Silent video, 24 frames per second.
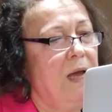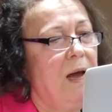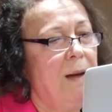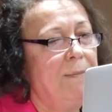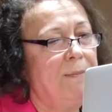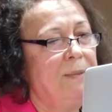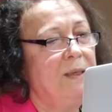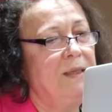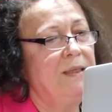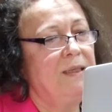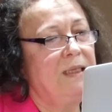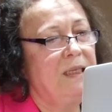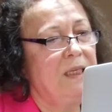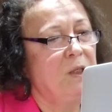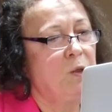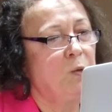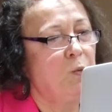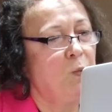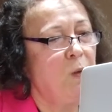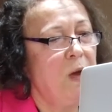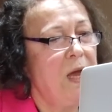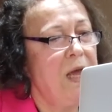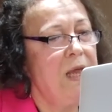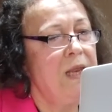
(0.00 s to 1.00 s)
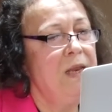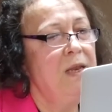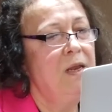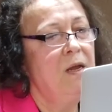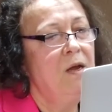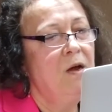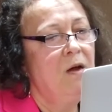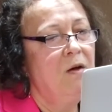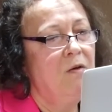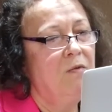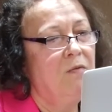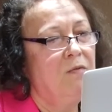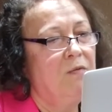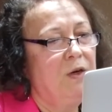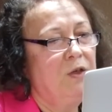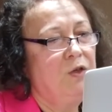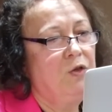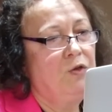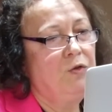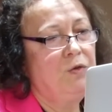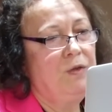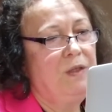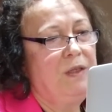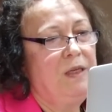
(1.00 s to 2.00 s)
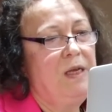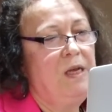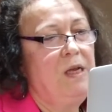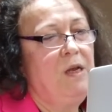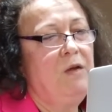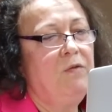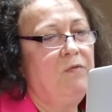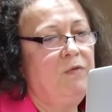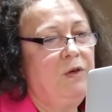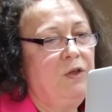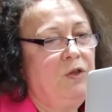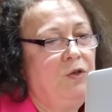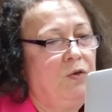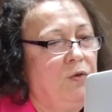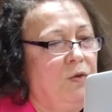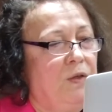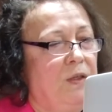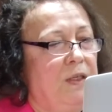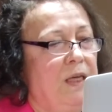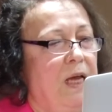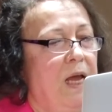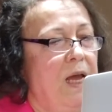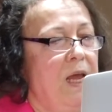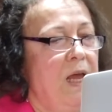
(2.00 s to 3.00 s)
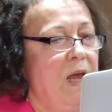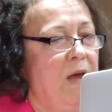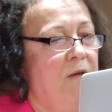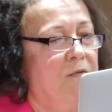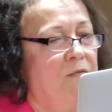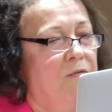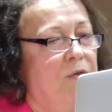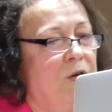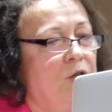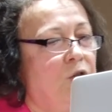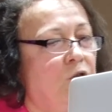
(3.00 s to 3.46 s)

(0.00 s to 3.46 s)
Happiness is when what you think, what you say, and what